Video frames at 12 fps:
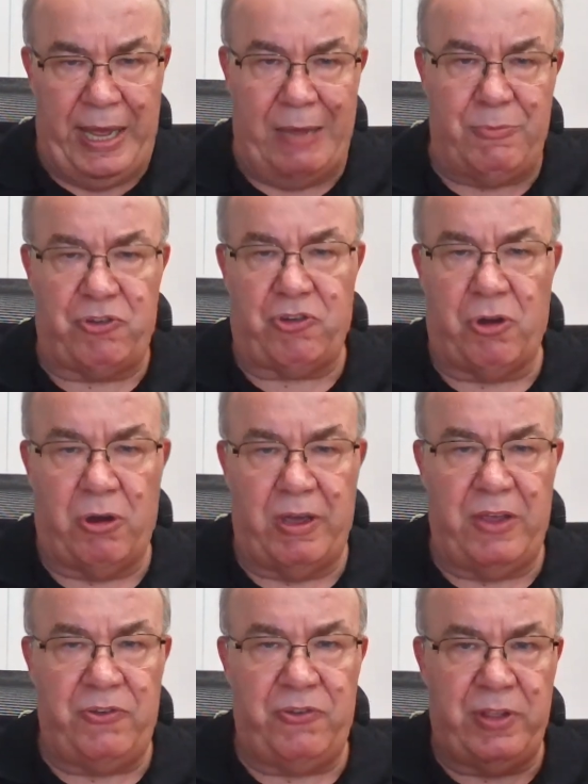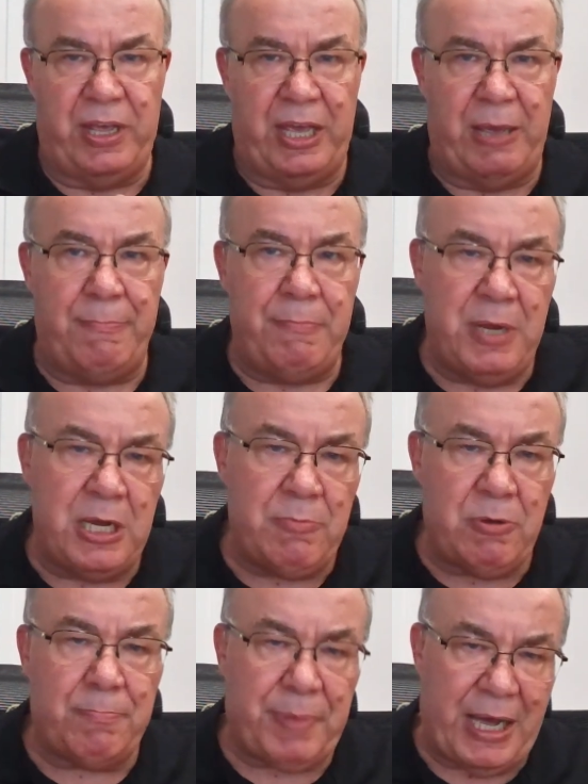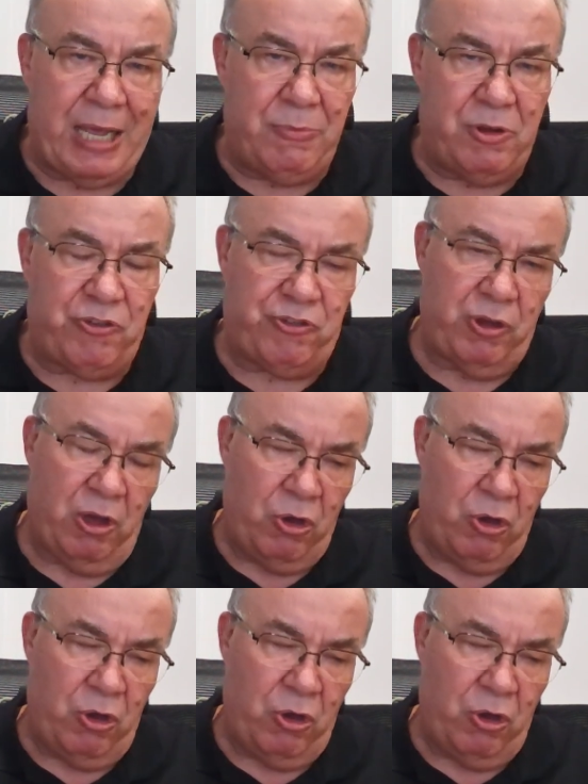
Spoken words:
amortize their minimum payments